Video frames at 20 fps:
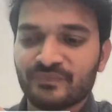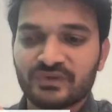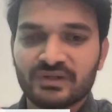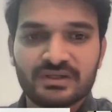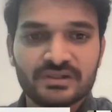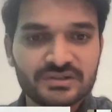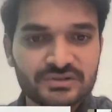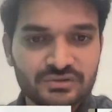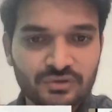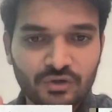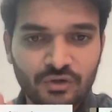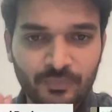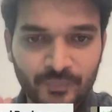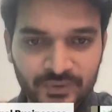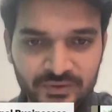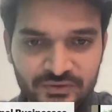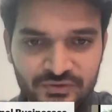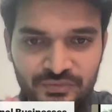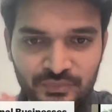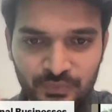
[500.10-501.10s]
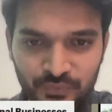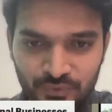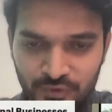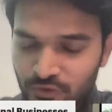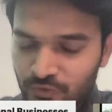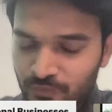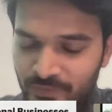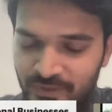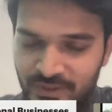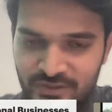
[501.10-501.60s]
things
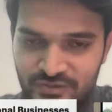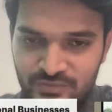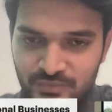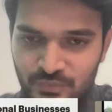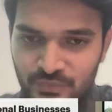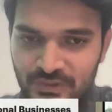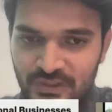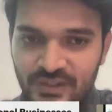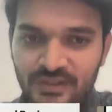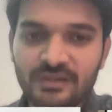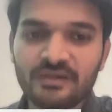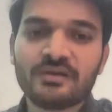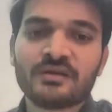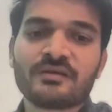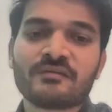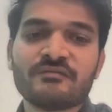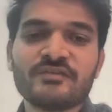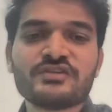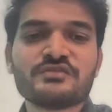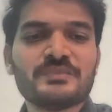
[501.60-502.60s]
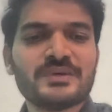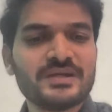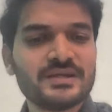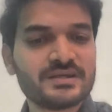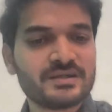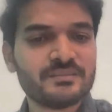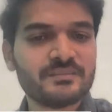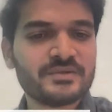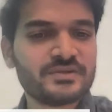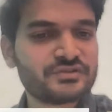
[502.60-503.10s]
operate smoothly, which
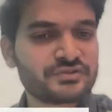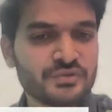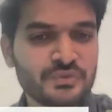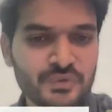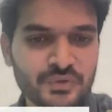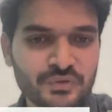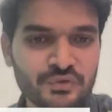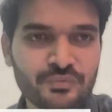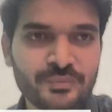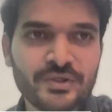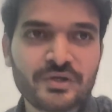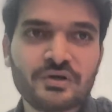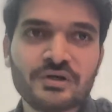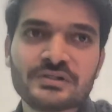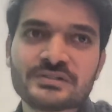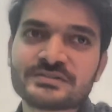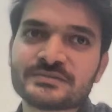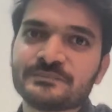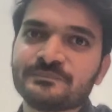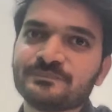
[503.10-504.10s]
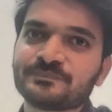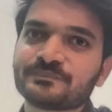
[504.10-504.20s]
many companies don't do, because